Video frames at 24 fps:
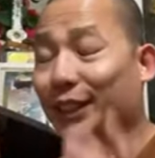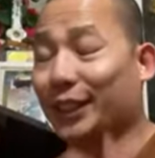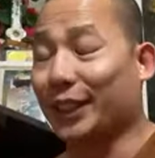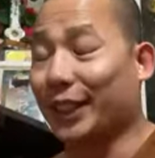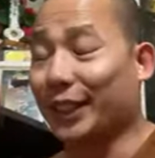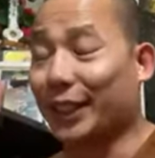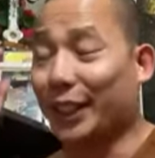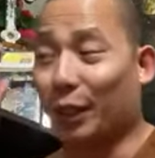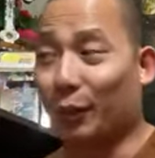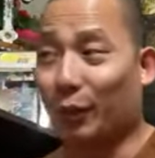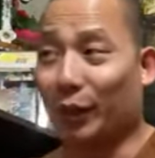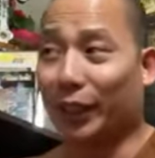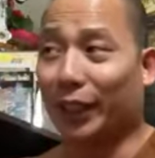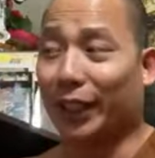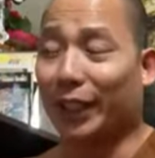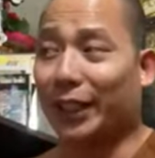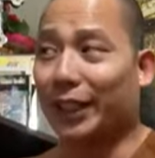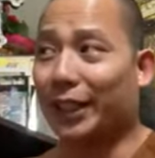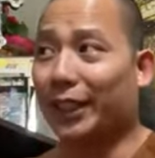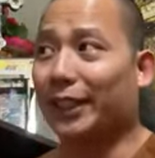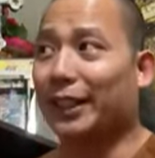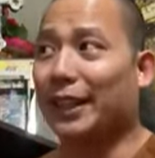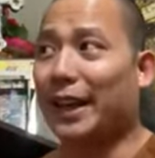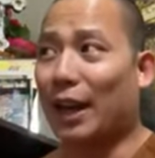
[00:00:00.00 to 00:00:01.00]
they did what they
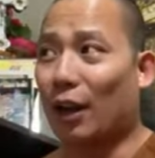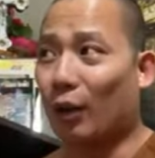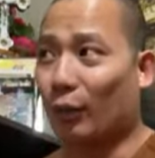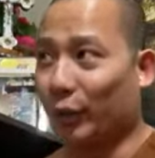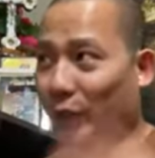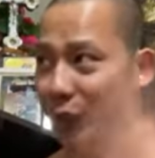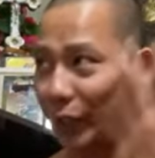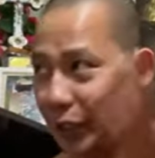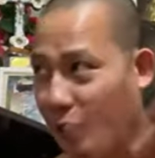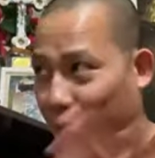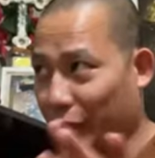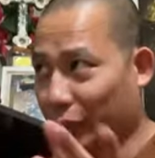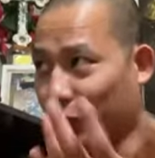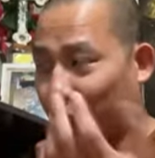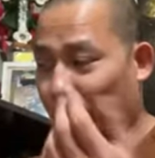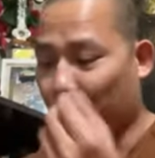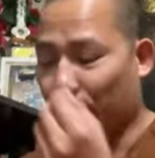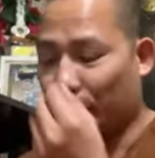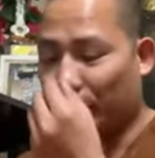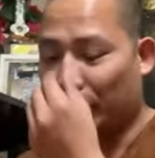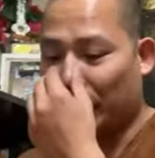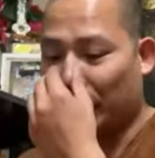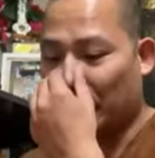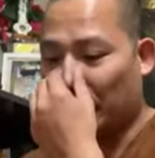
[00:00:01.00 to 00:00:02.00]
did. Now we're here.
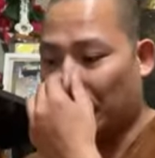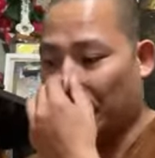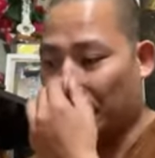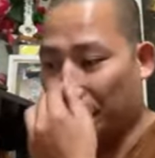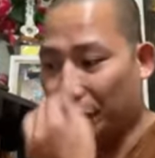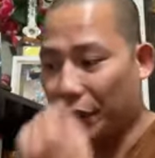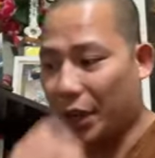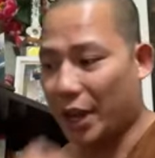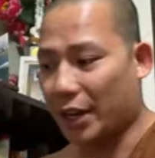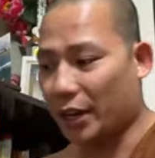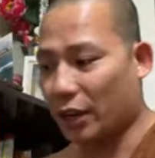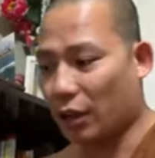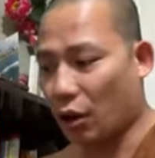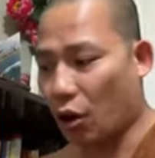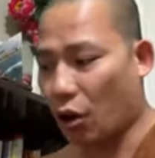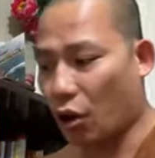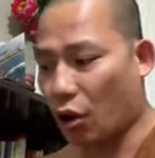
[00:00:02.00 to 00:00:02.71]
Their